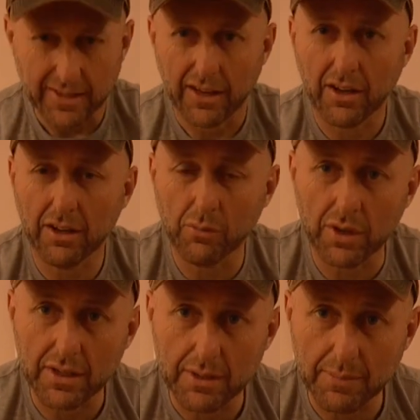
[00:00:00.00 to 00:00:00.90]
You kind of
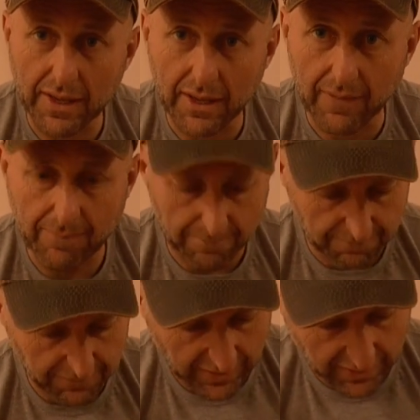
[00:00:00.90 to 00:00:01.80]
want it to be
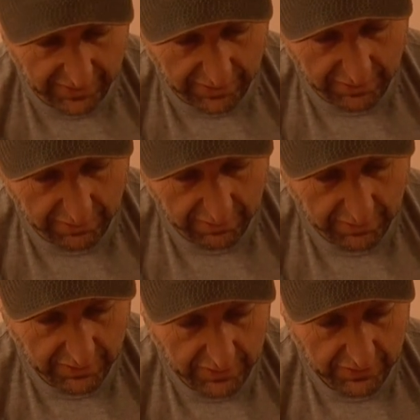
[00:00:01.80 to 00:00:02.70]
finger
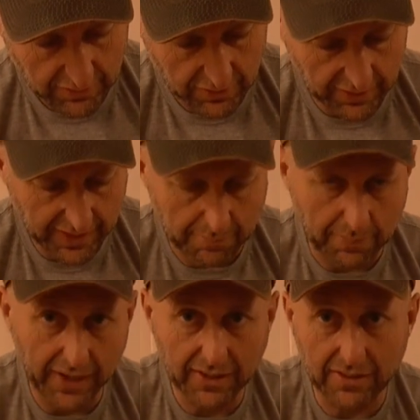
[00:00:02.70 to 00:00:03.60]
tight.
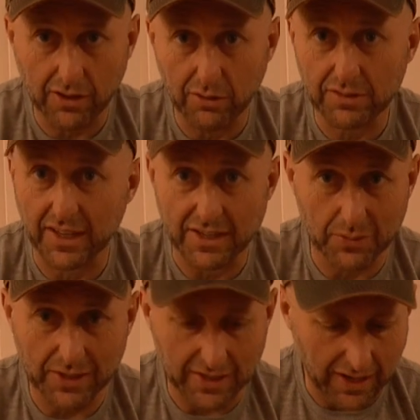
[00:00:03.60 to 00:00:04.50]
Back in the old days,
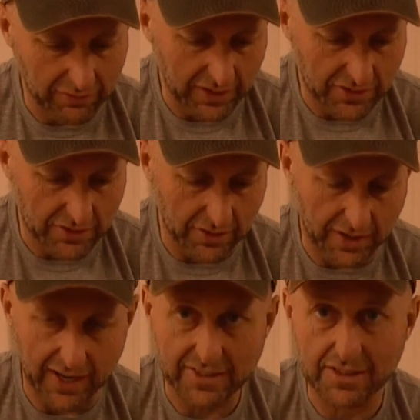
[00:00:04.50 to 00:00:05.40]
we didn't have these third
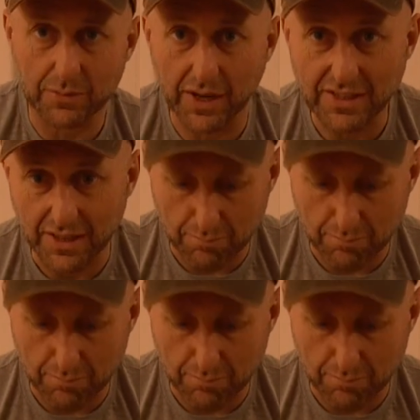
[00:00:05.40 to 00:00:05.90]
axis, and we actually